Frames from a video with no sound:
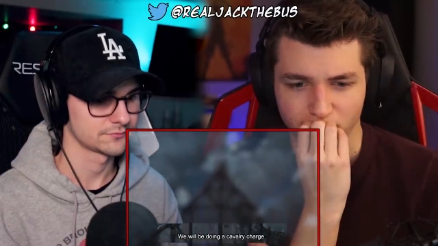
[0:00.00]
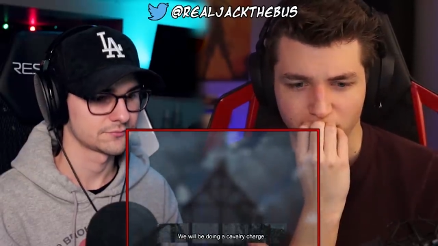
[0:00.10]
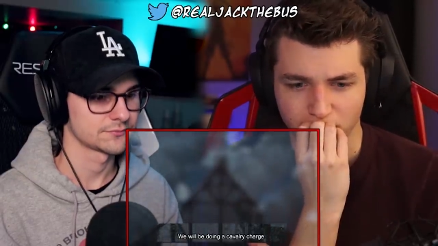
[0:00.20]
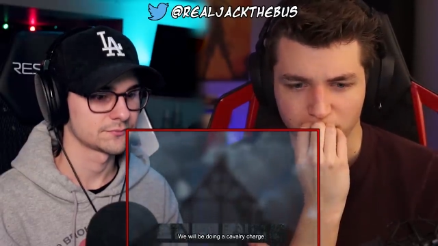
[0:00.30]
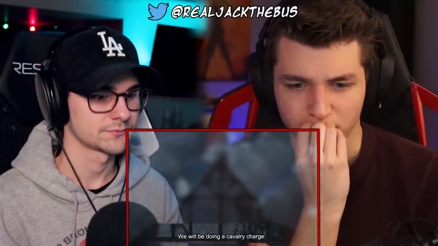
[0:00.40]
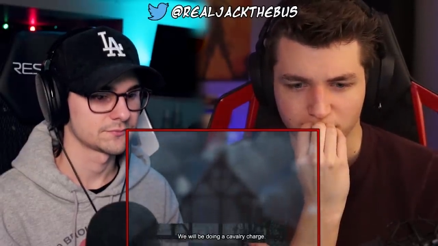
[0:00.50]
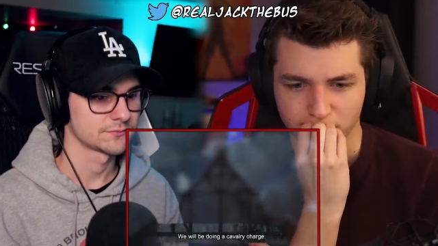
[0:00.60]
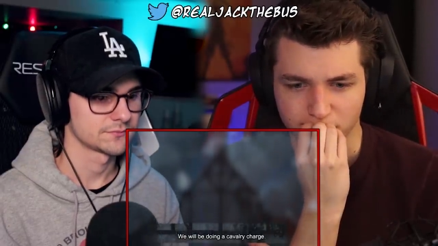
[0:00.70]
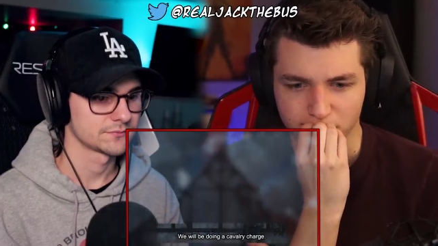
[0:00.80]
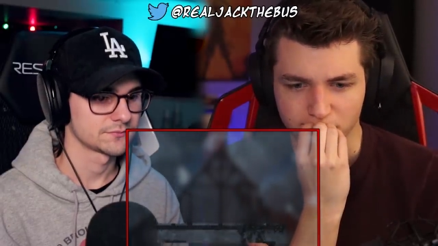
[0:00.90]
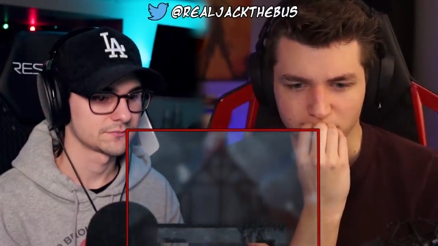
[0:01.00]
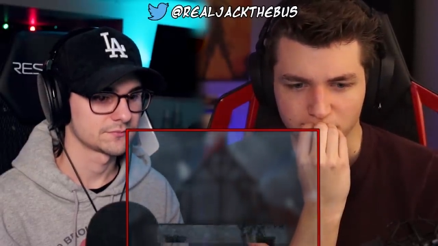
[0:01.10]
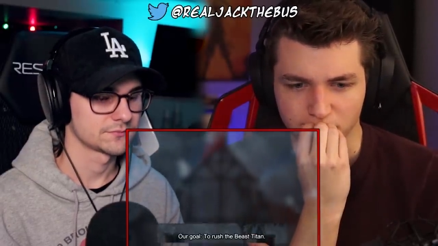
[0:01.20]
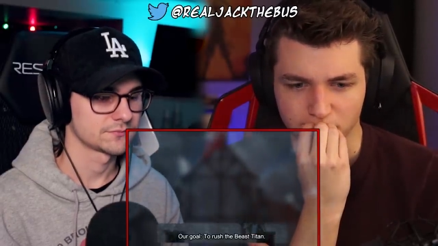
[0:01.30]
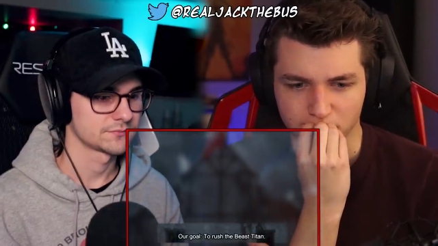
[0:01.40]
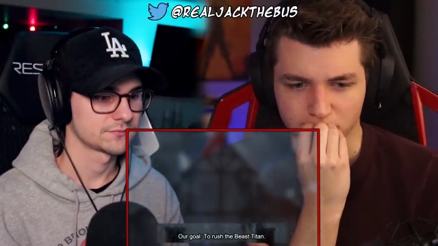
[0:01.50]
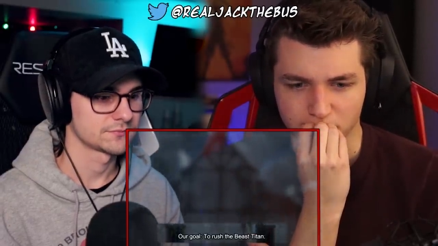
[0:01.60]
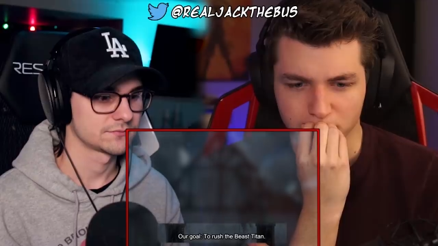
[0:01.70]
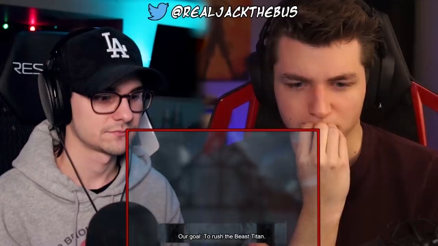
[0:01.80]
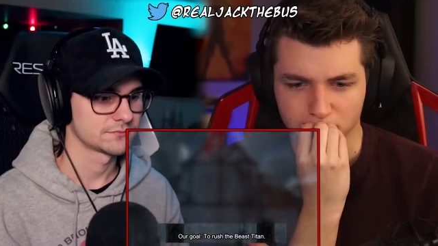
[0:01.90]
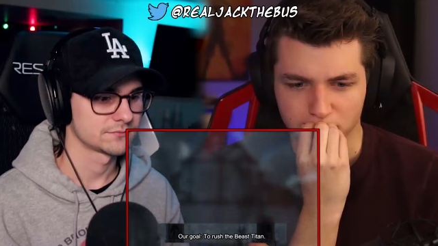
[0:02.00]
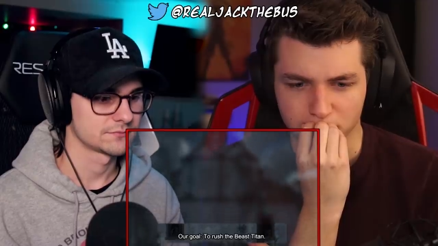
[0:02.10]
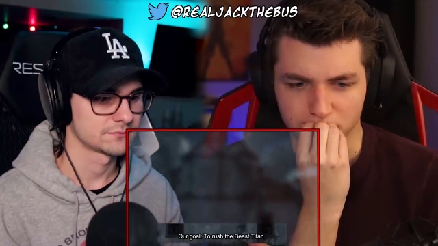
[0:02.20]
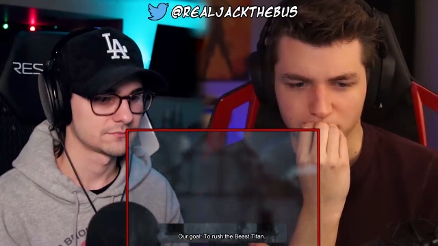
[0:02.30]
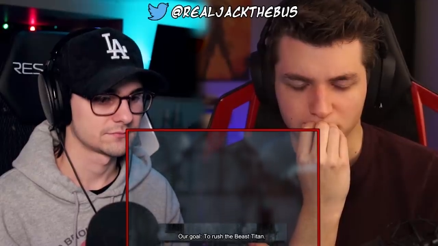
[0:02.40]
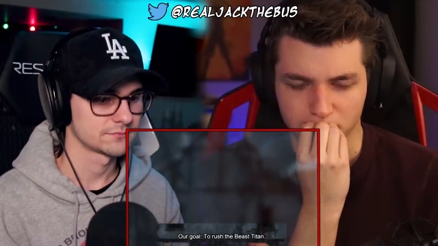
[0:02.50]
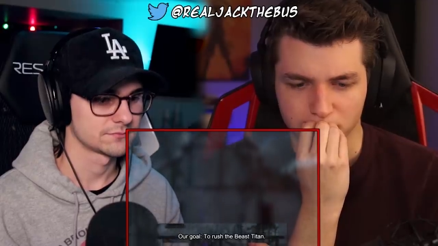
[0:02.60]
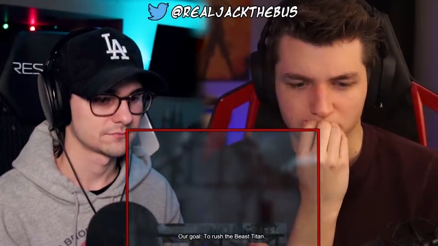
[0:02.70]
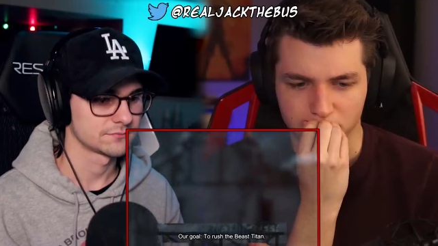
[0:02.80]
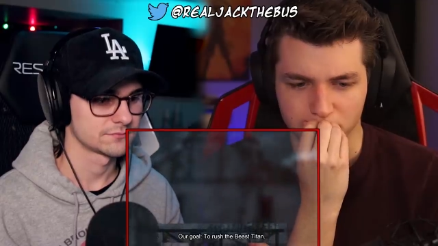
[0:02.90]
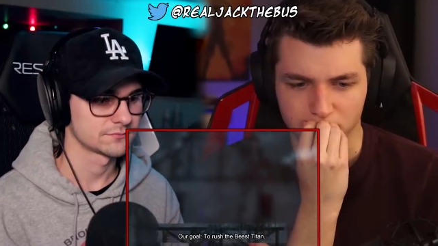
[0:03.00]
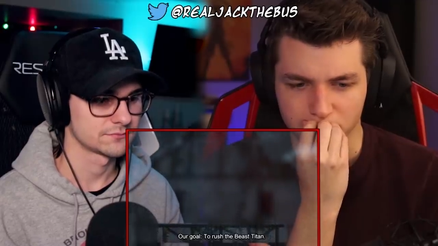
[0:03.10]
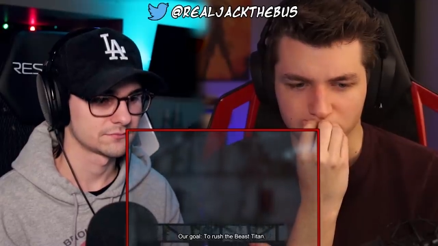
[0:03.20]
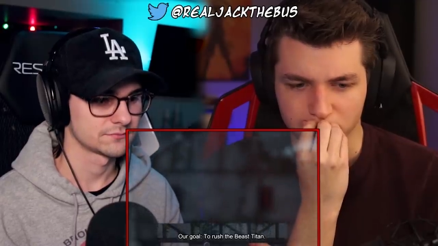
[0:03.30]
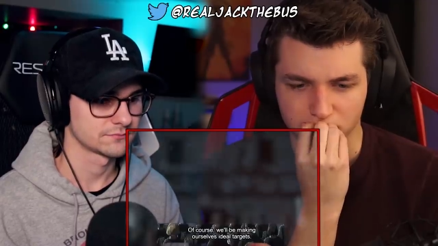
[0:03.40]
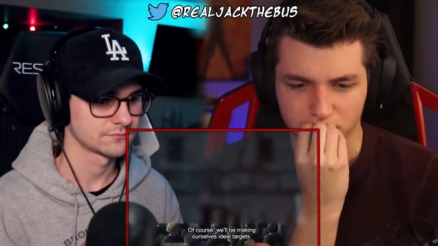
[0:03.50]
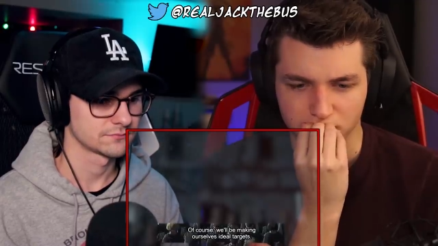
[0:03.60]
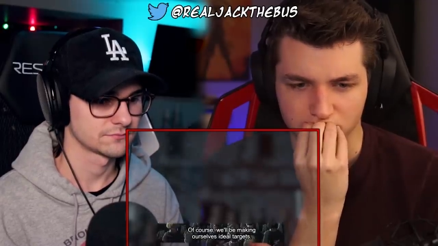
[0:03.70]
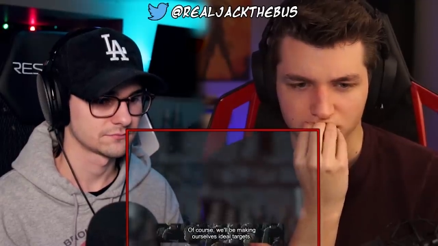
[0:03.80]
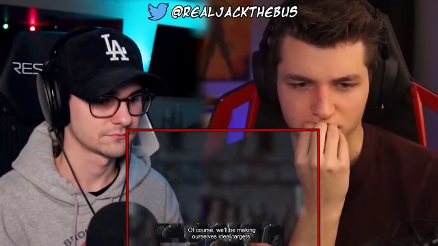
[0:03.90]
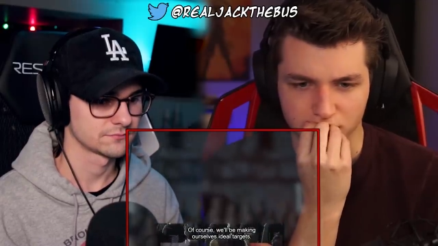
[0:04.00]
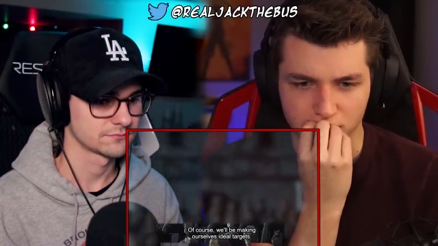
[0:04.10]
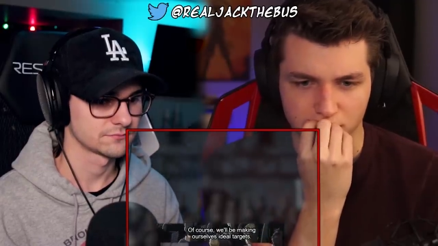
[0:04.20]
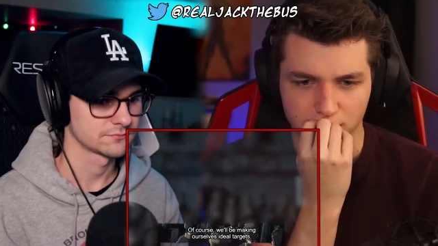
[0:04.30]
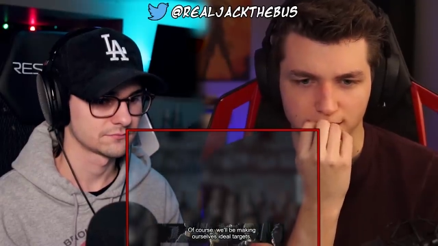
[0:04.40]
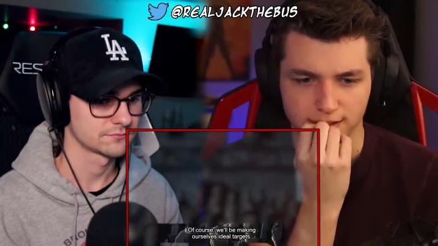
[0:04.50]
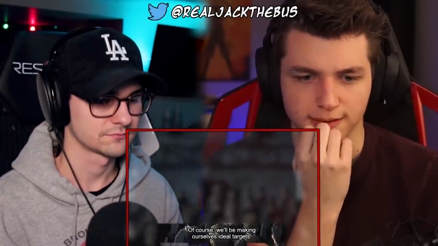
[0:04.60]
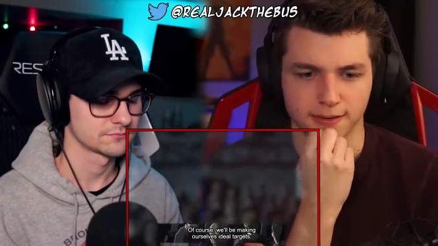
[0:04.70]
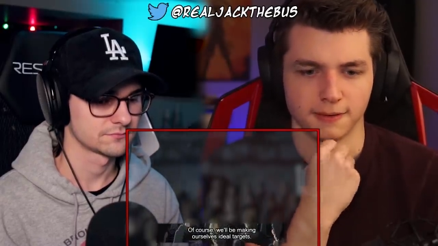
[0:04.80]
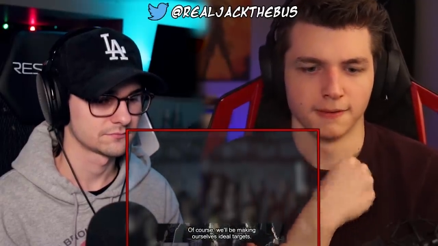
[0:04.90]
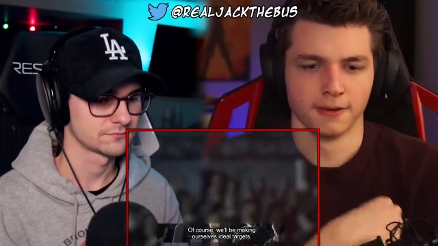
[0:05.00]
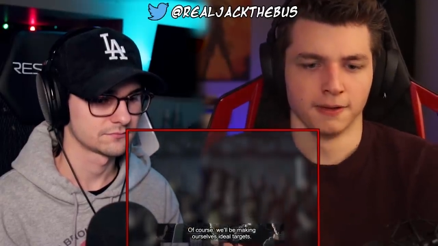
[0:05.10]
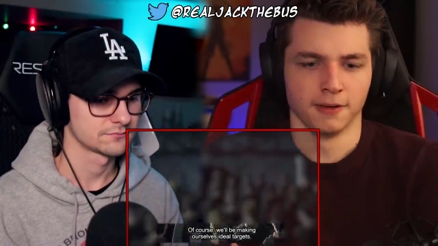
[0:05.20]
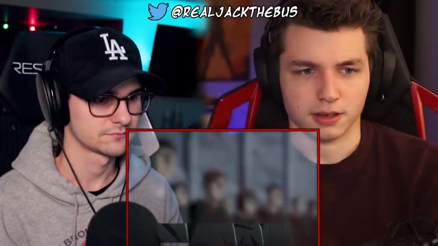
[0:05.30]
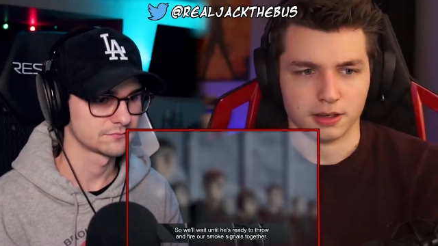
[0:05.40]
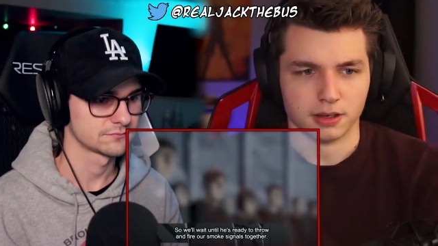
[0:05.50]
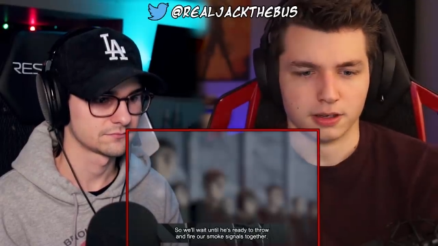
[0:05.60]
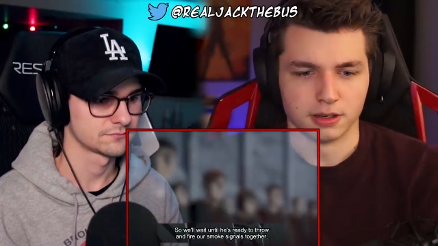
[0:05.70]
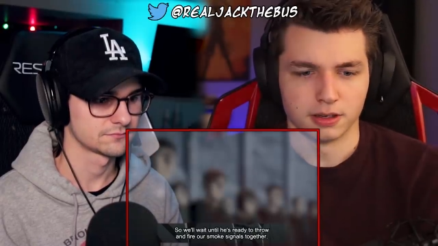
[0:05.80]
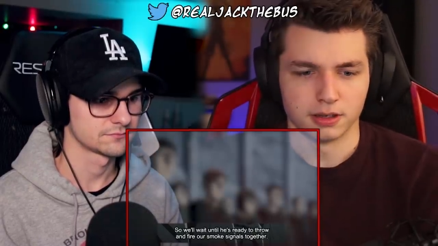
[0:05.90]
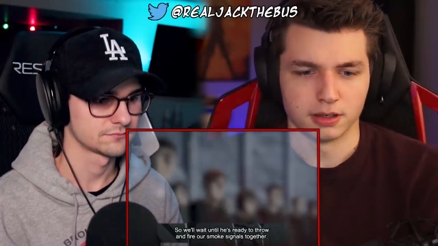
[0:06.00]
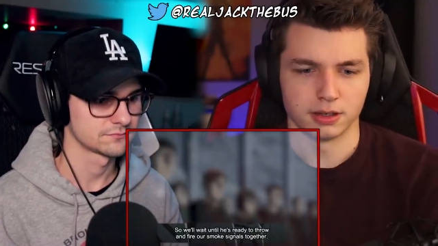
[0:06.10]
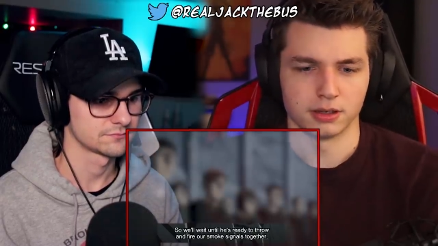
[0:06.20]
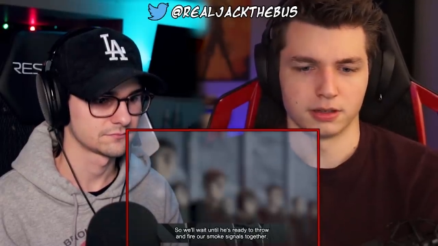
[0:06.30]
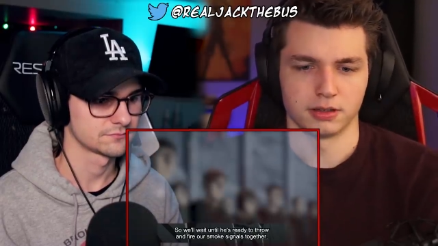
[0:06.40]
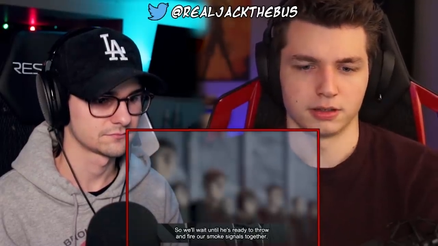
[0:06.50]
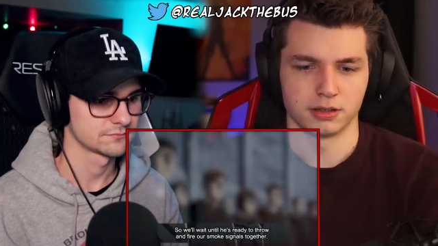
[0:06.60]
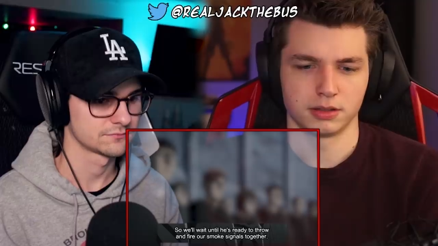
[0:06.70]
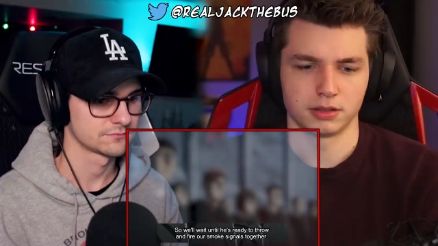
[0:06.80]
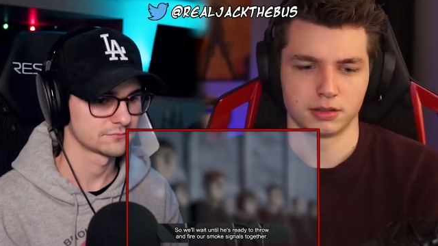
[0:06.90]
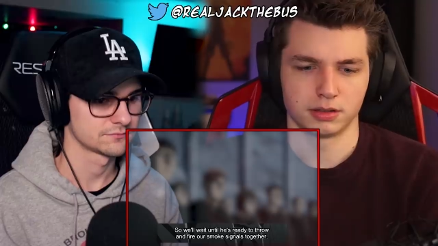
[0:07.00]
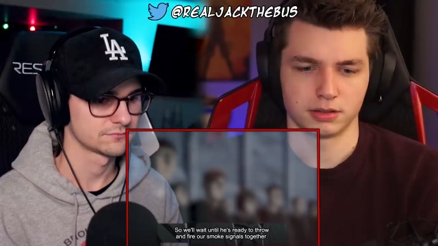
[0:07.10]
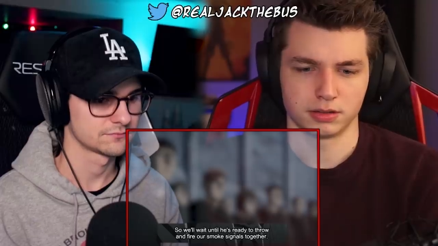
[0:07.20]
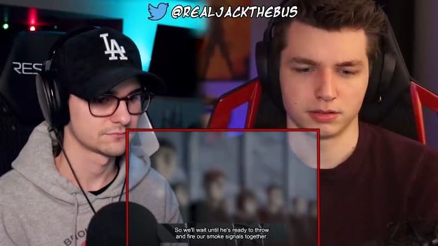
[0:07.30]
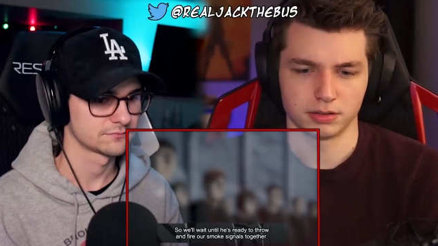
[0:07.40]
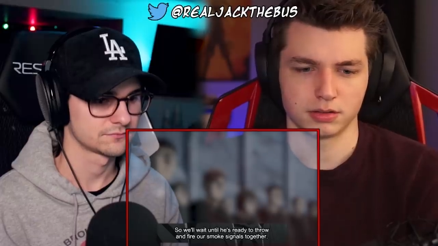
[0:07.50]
(silence)